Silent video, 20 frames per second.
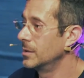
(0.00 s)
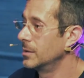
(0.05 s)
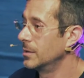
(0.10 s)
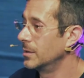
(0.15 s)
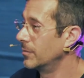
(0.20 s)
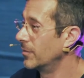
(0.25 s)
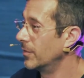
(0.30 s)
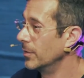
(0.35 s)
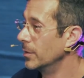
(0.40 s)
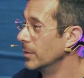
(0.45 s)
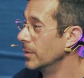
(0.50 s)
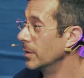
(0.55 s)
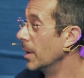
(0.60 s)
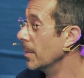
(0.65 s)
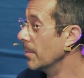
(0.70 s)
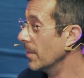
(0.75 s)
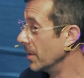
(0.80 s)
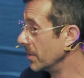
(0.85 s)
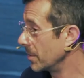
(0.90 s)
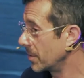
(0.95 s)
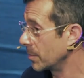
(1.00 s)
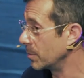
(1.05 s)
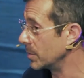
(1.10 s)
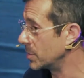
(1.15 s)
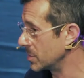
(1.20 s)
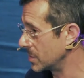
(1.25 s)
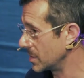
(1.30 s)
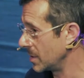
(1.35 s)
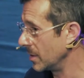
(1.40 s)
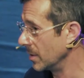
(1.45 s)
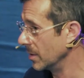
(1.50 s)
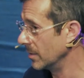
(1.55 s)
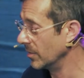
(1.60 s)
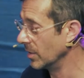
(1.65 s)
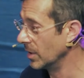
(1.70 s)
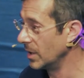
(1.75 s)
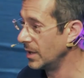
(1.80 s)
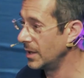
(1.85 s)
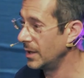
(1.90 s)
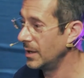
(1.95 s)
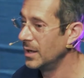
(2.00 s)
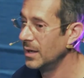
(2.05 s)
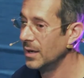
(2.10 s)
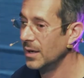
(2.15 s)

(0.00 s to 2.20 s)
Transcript: for a month, which is a hell of a lot.